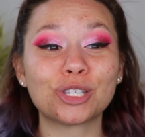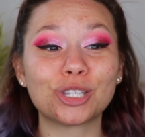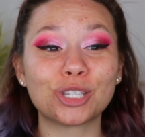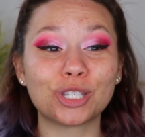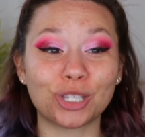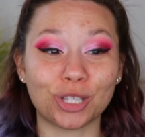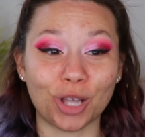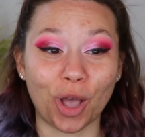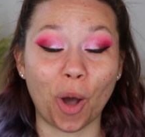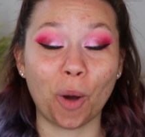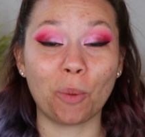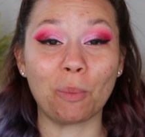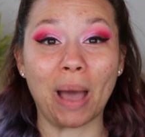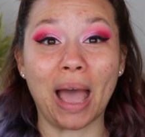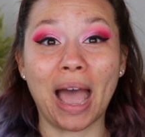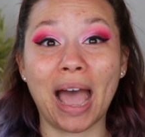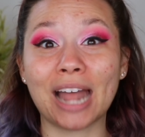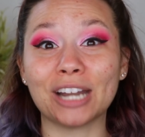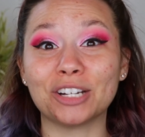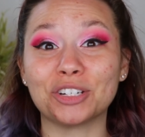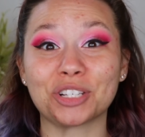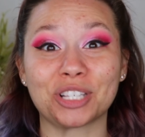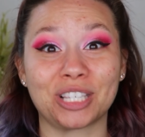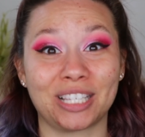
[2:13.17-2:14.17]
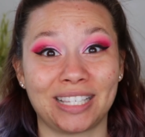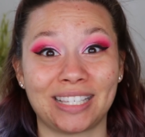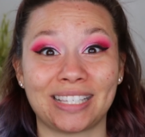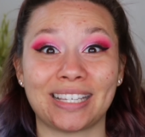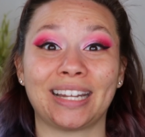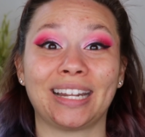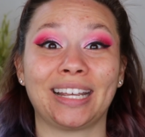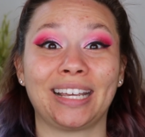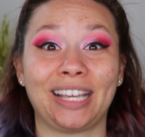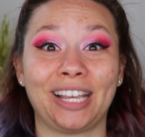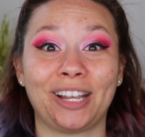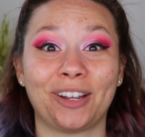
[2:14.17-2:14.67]
so bad just
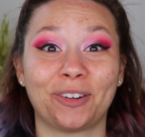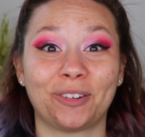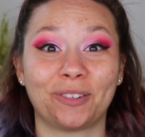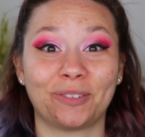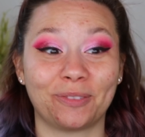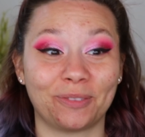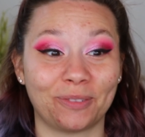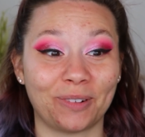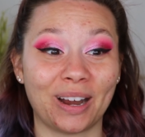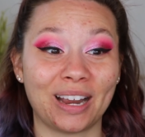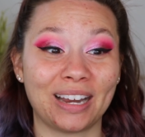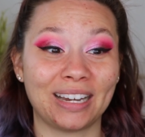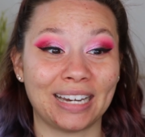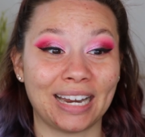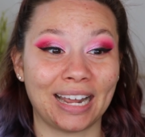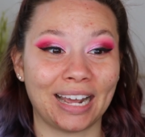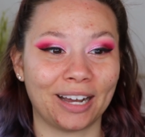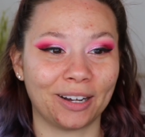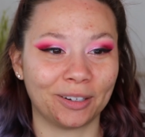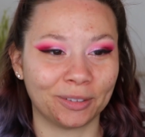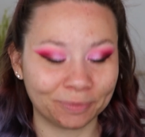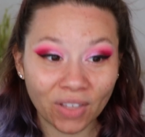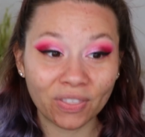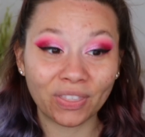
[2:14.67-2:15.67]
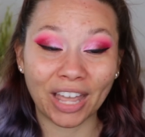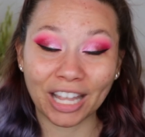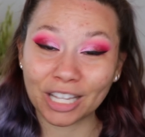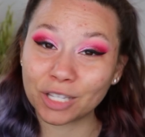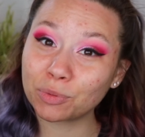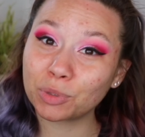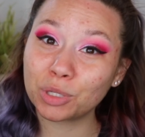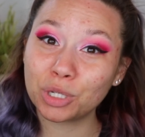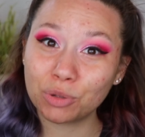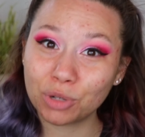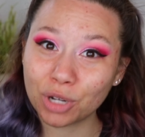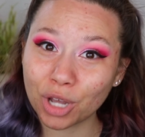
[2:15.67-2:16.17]
sitting here right now.
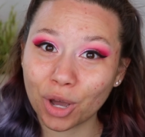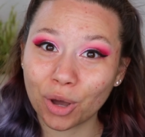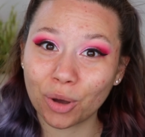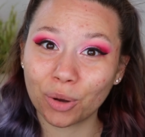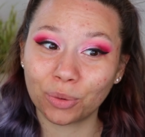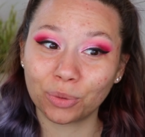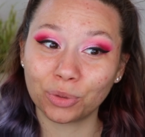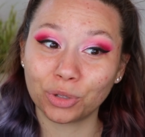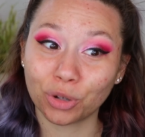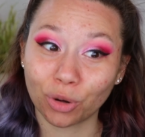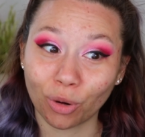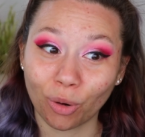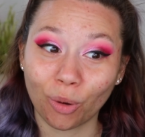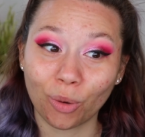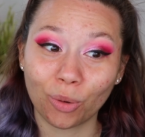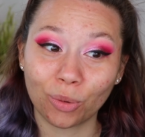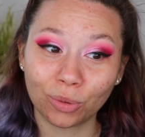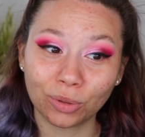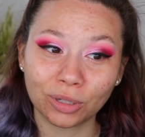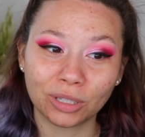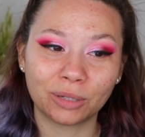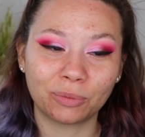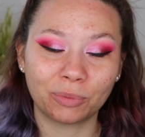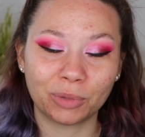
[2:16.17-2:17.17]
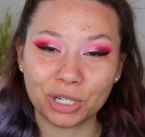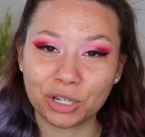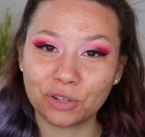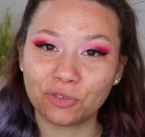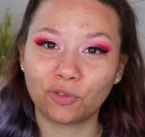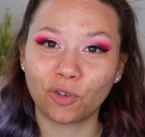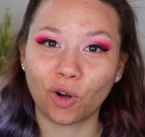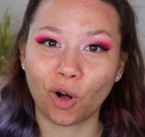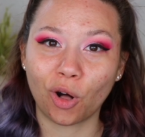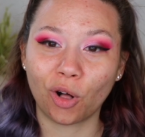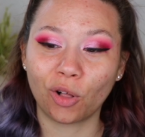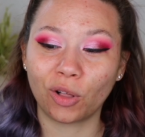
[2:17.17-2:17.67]
That's when you know you're old, when you
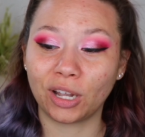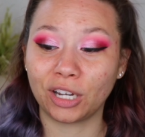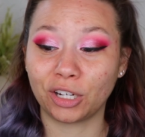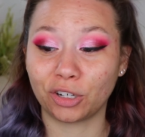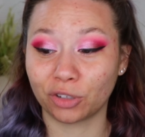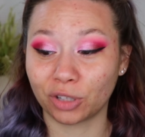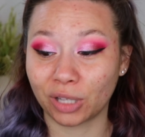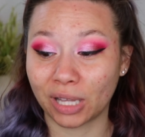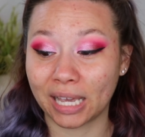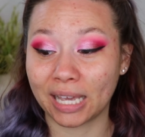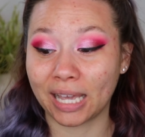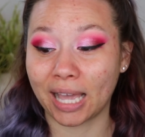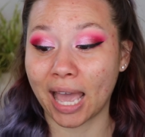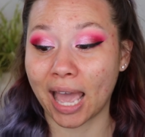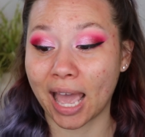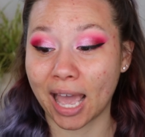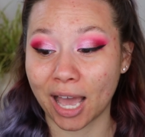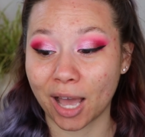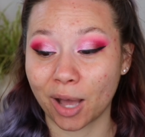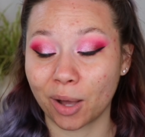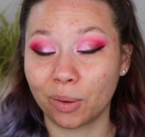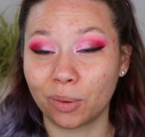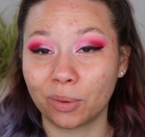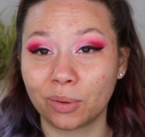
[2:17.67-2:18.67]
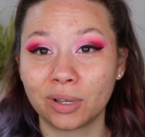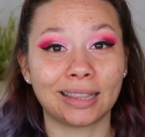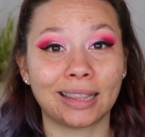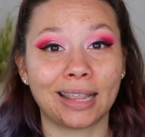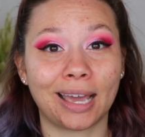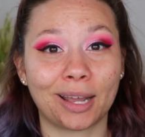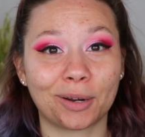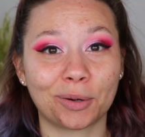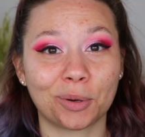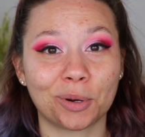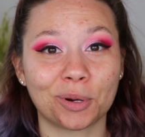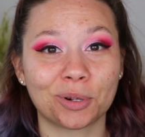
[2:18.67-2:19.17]
fall and you're like, ow,
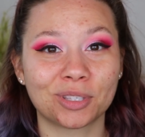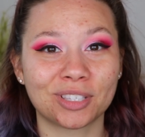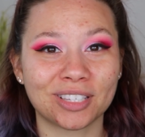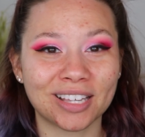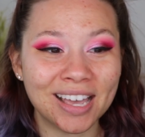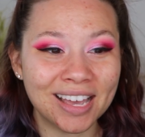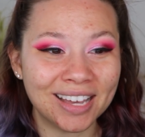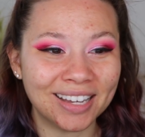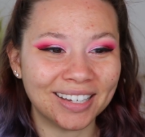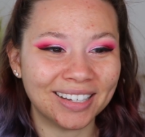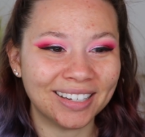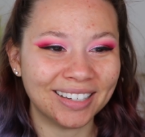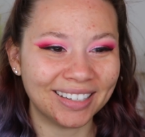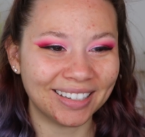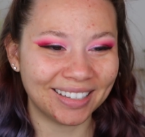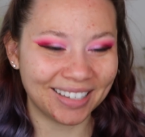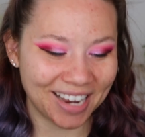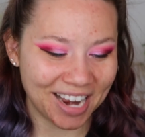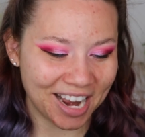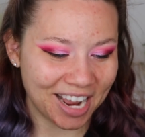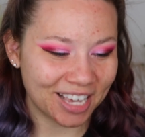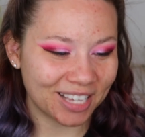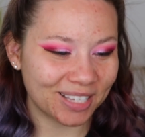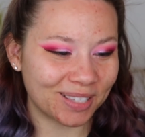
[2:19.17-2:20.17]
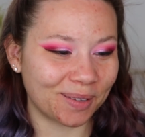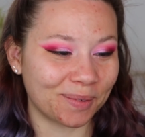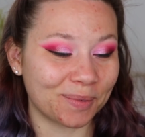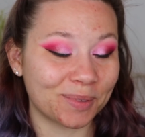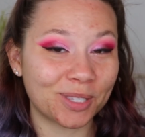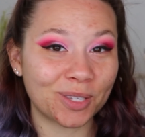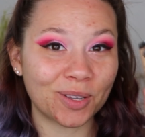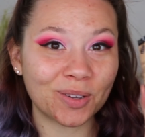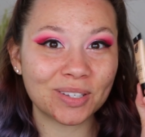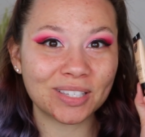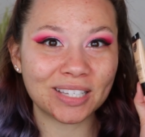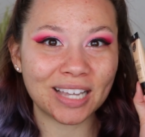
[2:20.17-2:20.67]
that hurts. So I'm
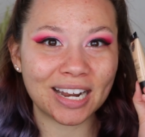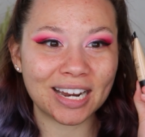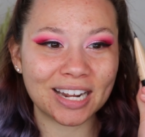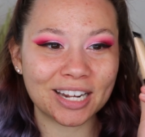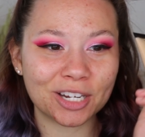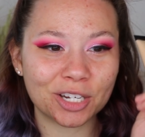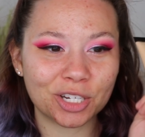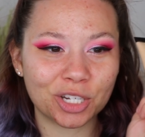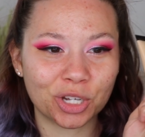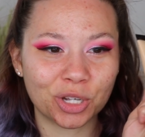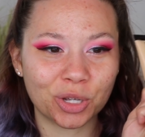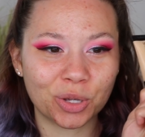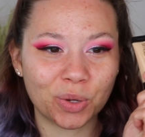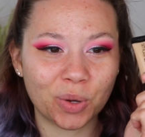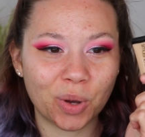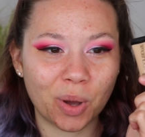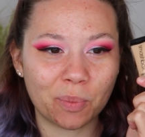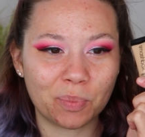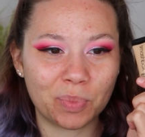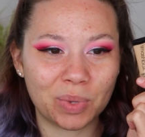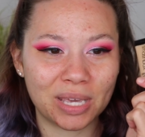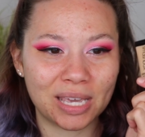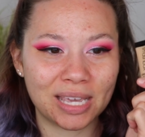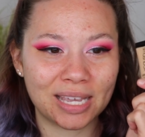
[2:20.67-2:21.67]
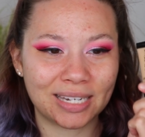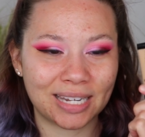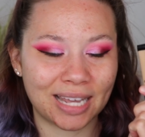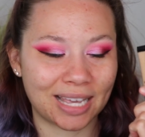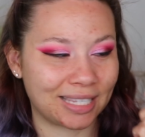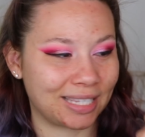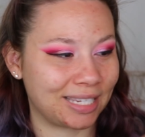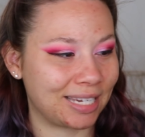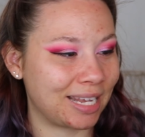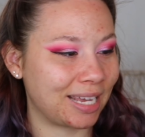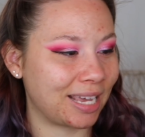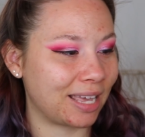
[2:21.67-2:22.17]
so excited to be
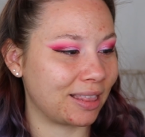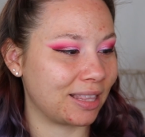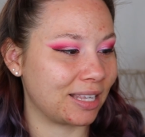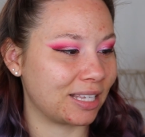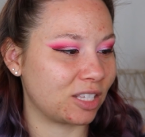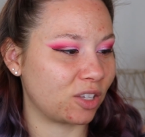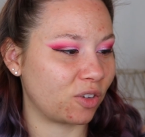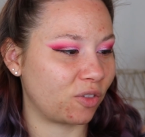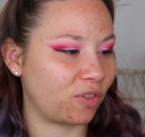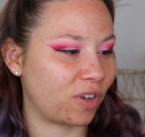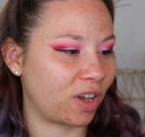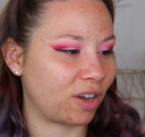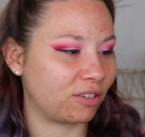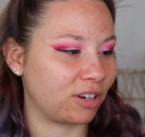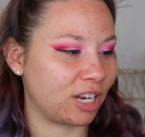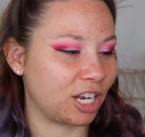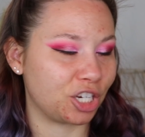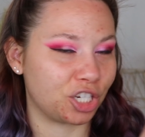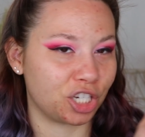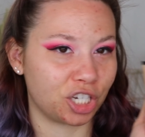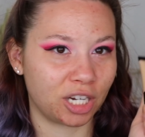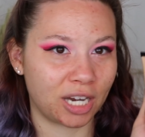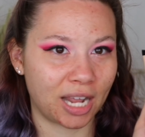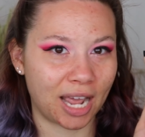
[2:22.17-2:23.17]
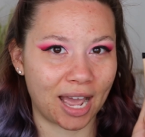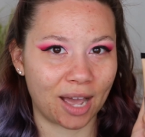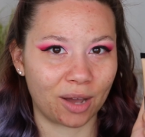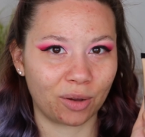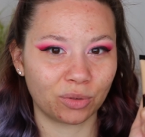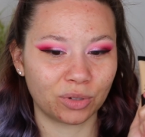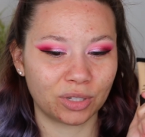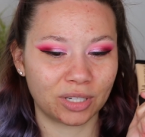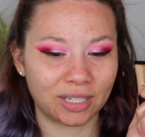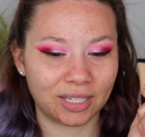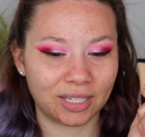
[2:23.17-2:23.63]
testing this foundation out